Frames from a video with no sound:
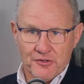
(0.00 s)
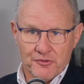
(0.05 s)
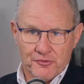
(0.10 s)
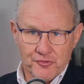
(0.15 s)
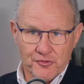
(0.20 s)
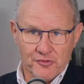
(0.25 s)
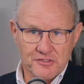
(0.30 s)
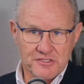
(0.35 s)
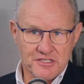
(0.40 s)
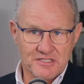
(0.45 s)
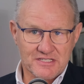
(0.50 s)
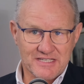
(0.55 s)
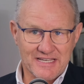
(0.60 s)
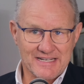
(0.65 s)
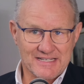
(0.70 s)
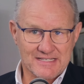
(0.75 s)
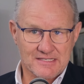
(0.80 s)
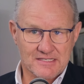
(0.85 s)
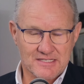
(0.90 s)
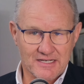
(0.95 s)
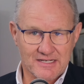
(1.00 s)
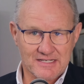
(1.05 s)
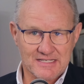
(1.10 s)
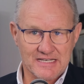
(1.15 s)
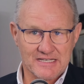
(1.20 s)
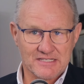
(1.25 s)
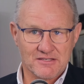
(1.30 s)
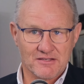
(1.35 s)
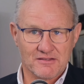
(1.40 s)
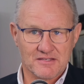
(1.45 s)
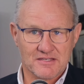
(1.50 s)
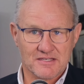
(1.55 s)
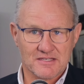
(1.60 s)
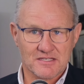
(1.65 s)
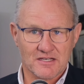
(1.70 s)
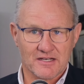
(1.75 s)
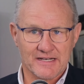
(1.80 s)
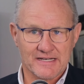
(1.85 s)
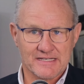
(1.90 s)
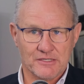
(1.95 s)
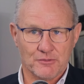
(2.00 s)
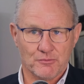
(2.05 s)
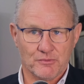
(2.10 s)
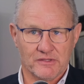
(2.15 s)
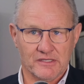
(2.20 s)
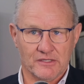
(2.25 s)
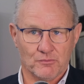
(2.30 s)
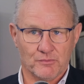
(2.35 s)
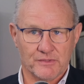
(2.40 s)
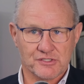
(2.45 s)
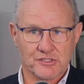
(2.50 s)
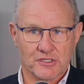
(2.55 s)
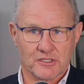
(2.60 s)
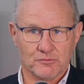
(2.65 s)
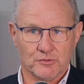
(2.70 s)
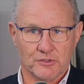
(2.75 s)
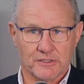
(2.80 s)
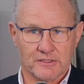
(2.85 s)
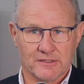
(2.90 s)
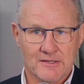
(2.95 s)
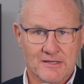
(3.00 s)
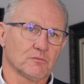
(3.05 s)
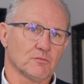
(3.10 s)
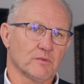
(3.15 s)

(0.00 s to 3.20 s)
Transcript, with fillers: to the success of the society within which I work.